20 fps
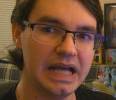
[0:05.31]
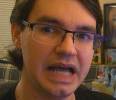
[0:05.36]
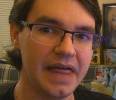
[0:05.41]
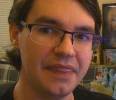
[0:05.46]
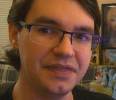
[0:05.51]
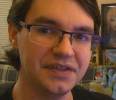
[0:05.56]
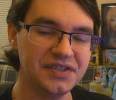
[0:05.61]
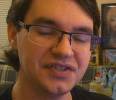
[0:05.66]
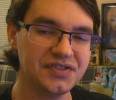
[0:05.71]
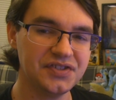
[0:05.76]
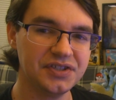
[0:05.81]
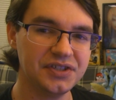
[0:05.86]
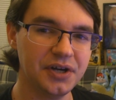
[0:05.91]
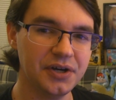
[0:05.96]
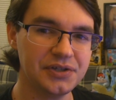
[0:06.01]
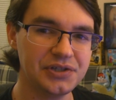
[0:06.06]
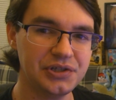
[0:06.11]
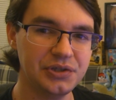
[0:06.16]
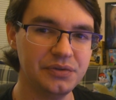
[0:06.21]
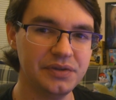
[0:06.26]
This is a
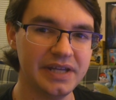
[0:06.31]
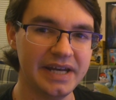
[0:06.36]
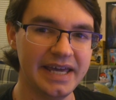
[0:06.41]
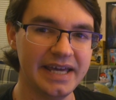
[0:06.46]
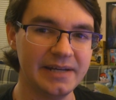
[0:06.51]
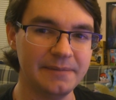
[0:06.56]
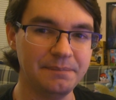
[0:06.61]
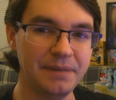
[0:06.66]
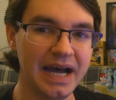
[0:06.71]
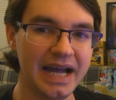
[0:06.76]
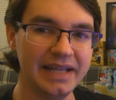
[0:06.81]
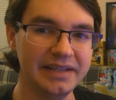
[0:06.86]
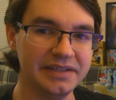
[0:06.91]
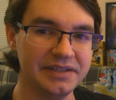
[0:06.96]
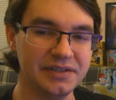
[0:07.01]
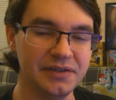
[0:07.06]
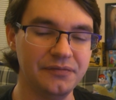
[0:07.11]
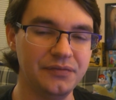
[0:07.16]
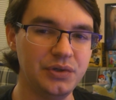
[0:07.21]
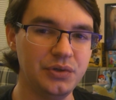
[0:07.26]
cartoon that had a
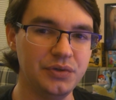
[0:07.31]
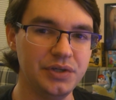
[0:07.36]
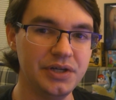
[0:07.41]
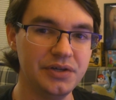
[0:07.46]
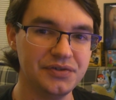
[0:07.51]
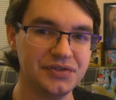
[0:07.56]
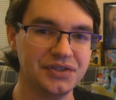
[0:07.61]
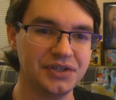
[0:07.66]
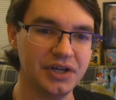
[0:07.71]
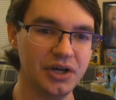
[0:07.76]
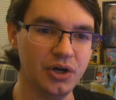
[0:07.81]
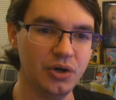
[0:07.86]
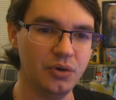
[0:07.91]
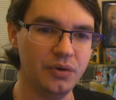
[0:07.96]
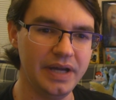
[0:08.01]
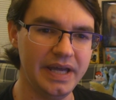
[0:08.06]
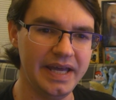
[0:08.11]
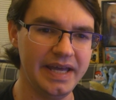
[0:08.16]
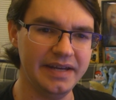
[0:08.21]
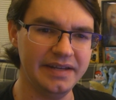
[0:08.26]
pilot a few years ago,
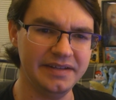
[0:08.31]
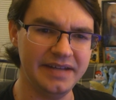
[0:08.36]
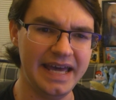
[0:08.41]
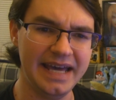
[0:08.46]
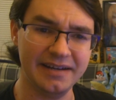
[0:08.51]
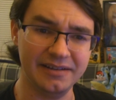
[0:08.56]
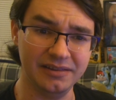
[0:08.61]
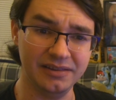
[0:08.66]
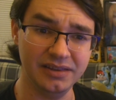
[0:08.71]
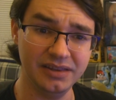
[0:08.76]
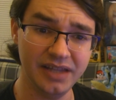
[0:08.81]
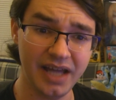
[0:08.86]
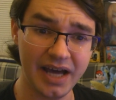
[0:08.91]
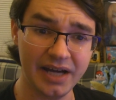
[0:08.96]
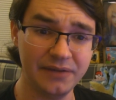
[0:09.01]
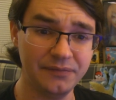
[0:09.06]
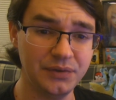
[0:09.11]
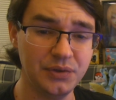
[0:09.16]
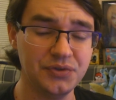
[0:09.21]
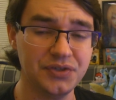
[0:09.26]
and it had a
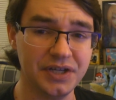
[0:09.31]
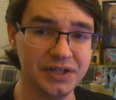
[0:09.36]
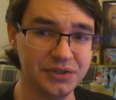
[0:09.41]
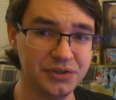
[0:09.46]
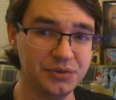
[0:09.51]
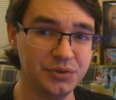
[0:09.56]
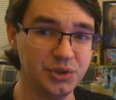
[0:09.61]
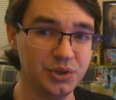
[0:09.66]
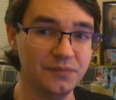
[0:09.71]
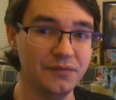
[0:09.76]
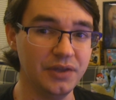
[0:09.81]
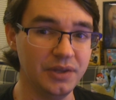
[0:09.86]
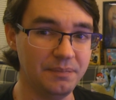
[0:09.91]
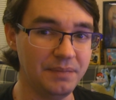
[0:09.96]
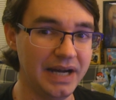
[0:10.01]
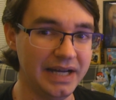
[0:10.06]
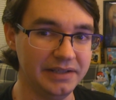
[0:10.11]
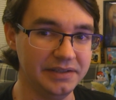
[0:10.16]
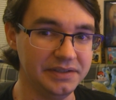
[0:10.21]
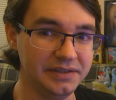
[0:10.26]
lot of views on YouTube for the
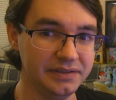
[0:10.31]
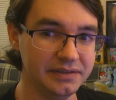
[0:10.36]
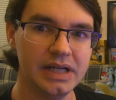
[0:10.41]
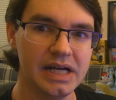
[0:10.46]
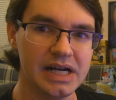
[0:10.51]
pilot.